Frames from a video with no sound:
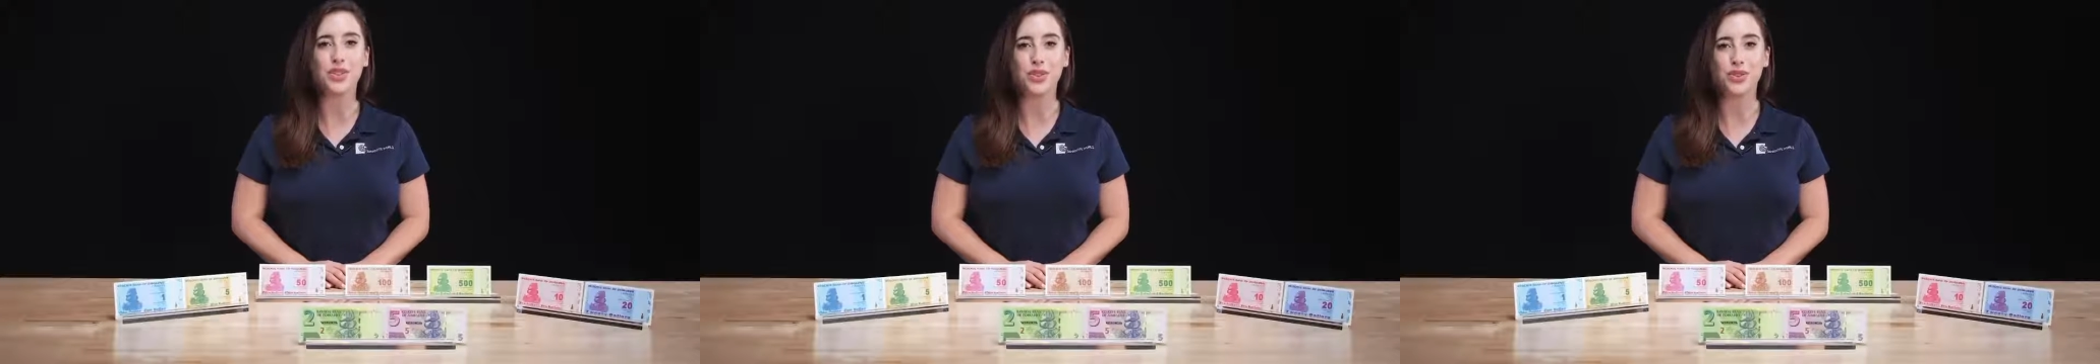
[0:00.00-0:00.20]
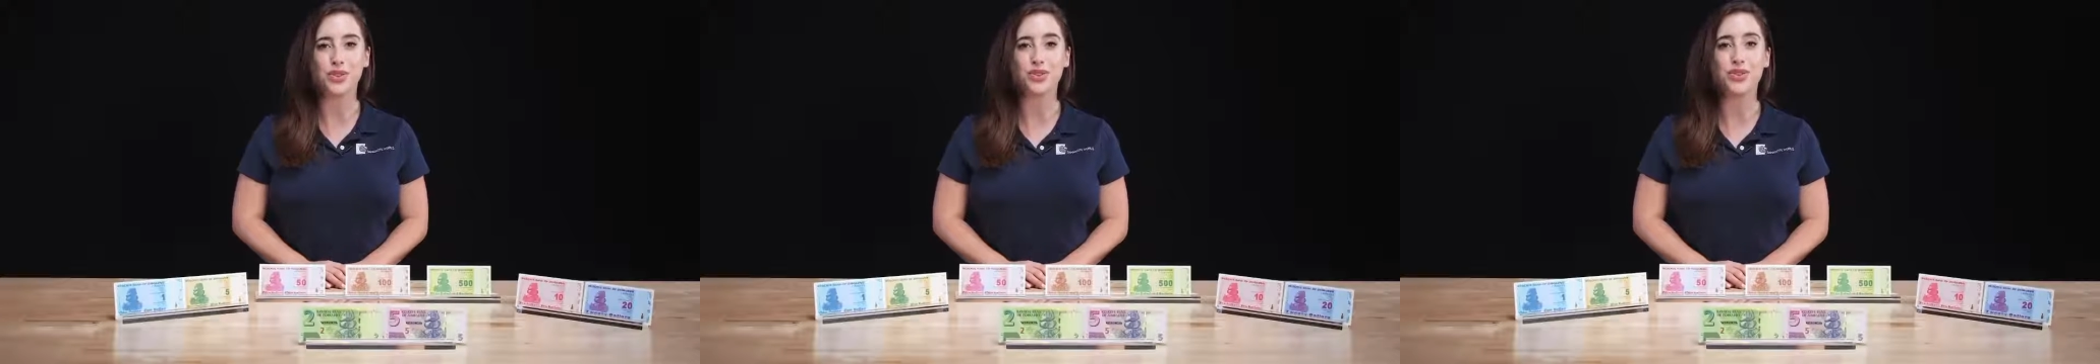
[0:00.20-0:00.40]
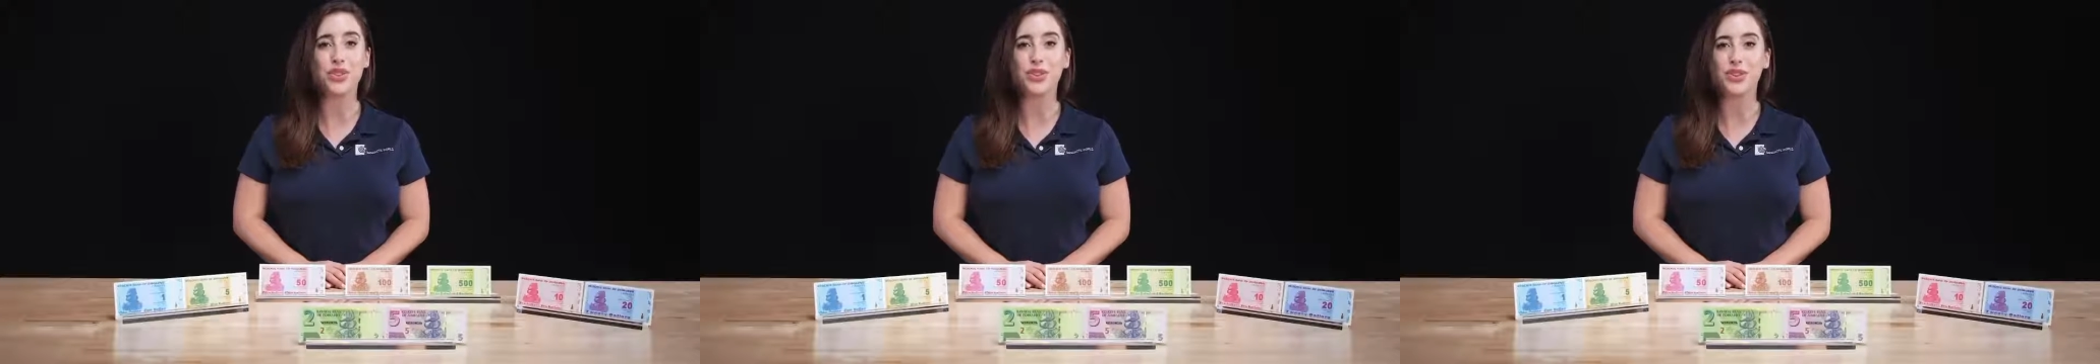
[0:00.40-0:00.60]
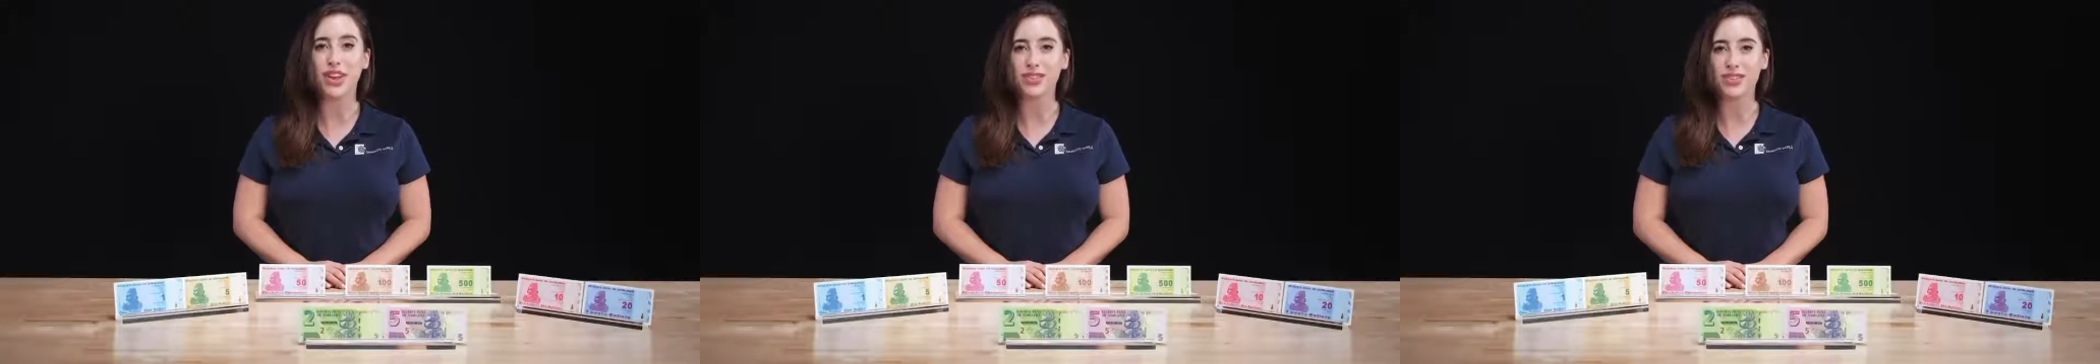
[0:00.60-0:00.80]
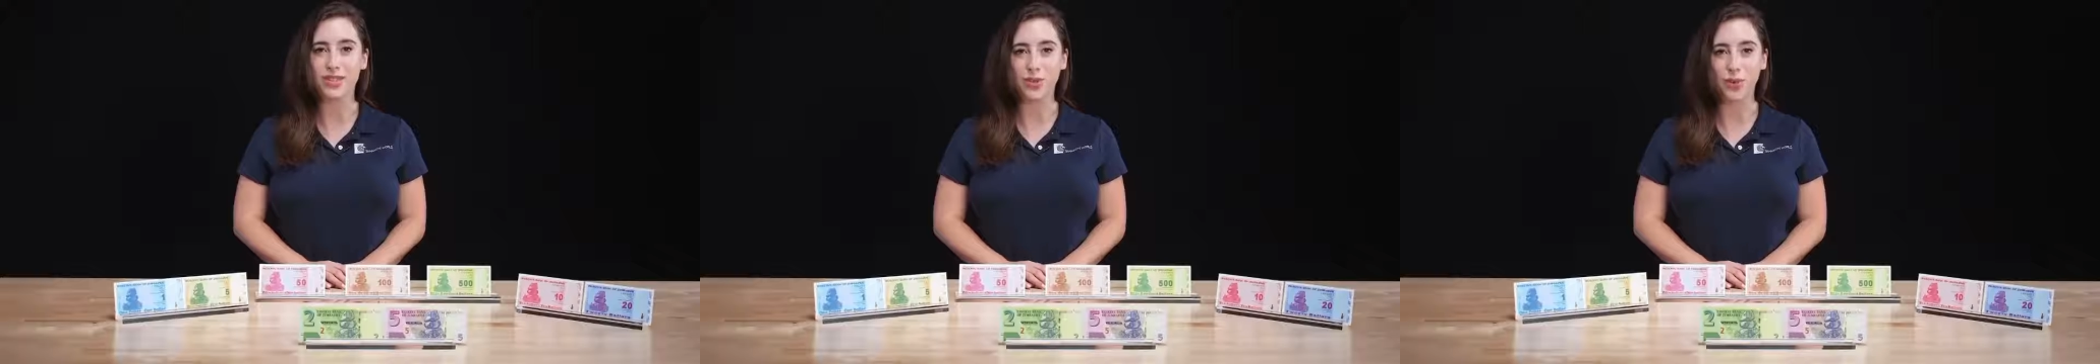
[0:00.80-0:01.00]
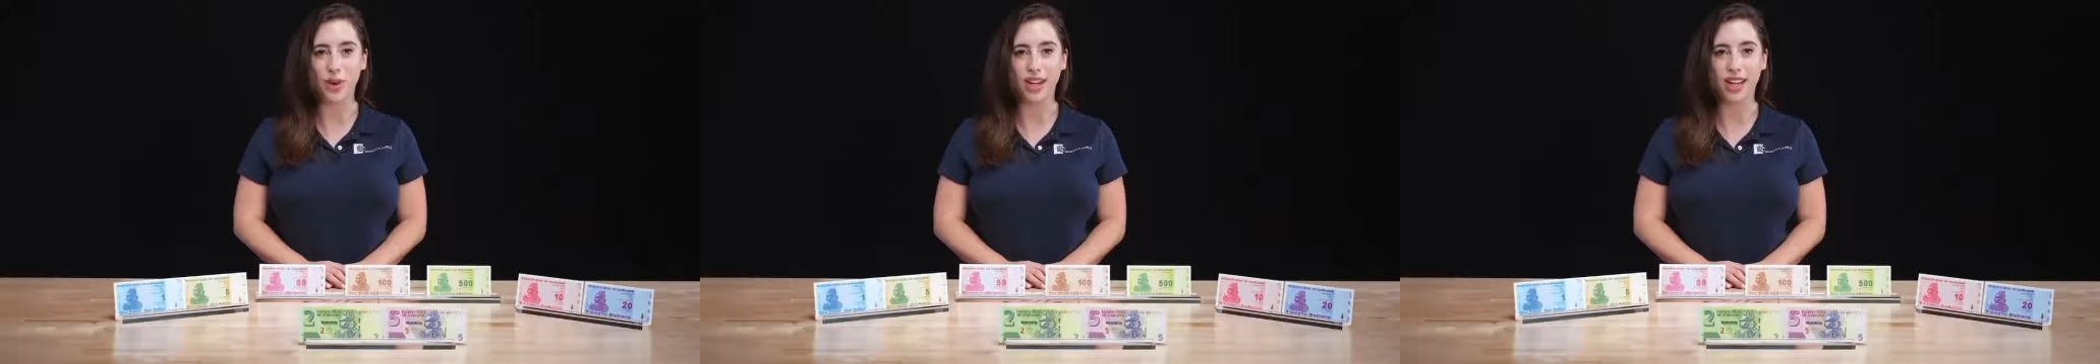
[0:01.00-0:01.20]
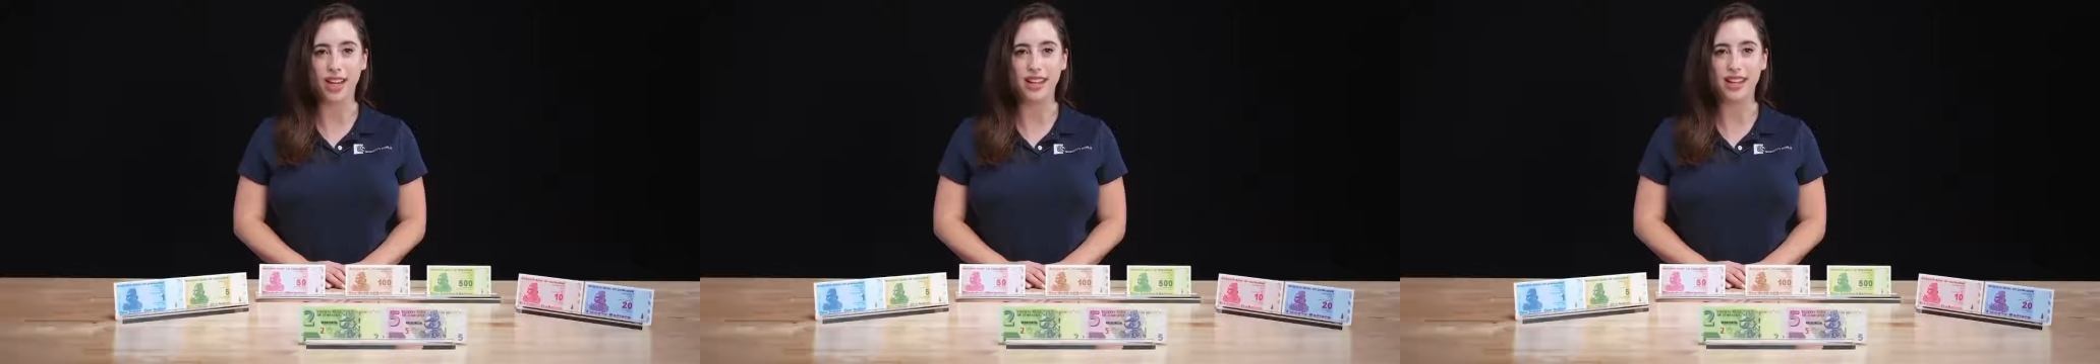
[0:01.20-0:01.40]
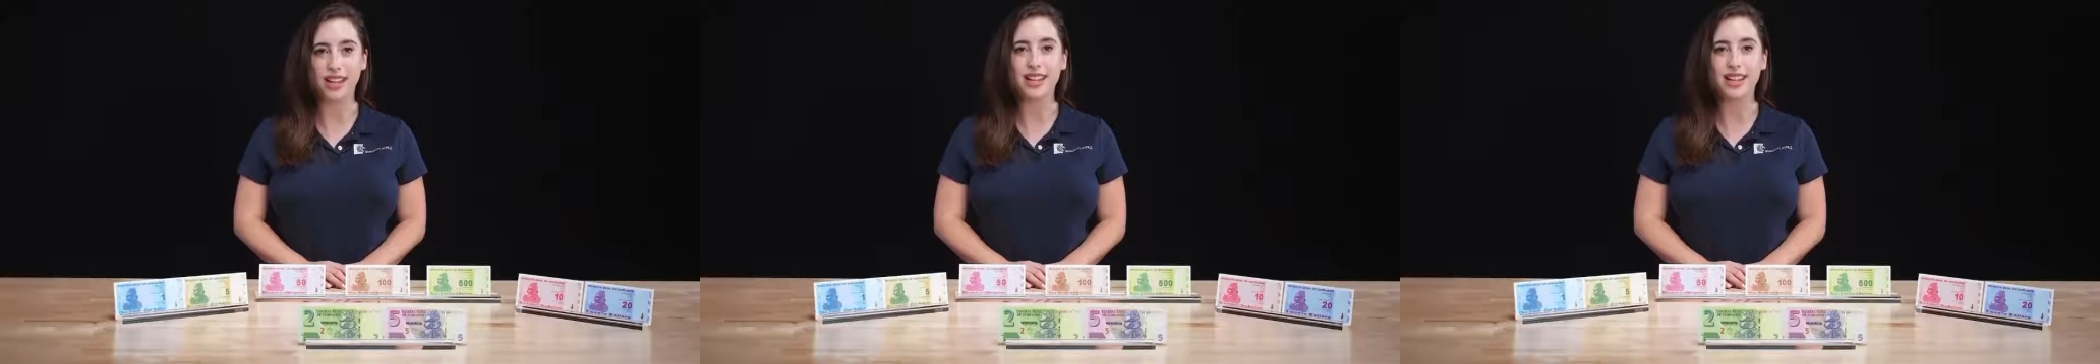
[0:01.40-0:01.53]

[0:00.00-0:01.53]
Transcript: June of 2020,